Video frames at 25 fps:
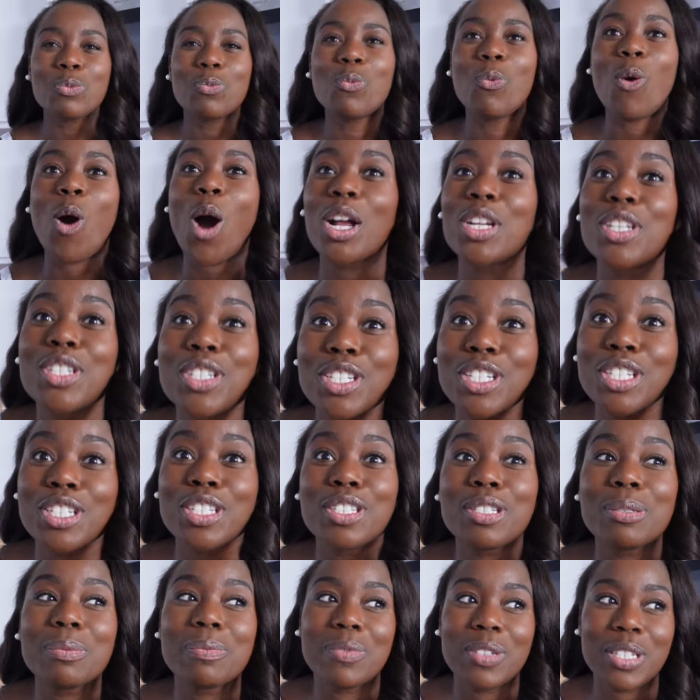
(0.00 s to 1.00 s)
Watching
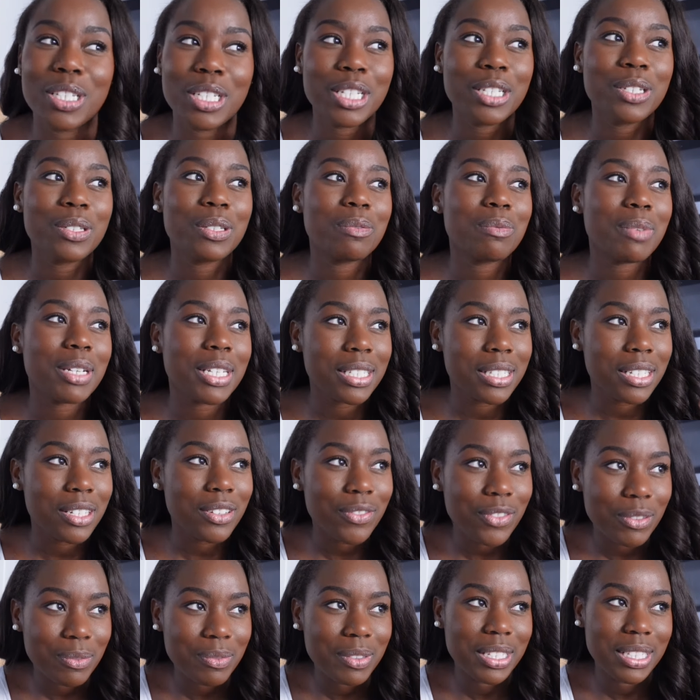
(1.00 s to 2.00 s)
some videos of
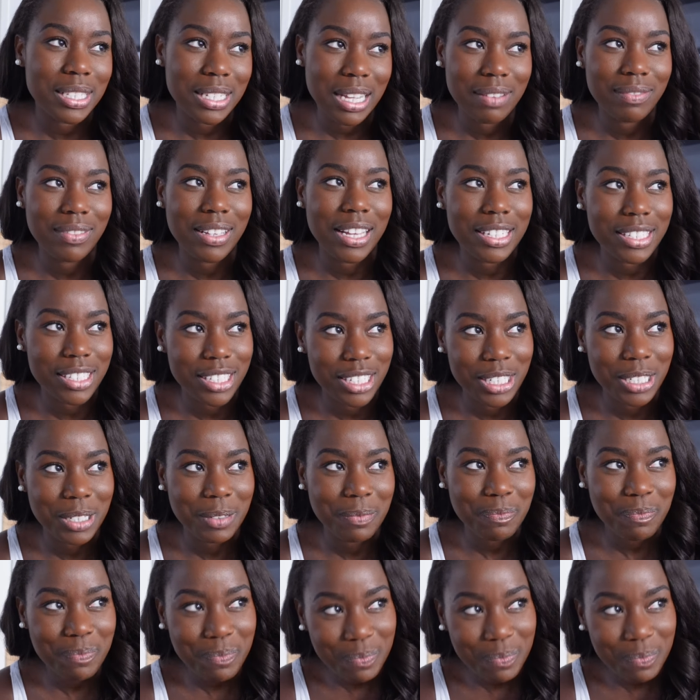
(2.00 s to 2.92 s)
myself from this time last year.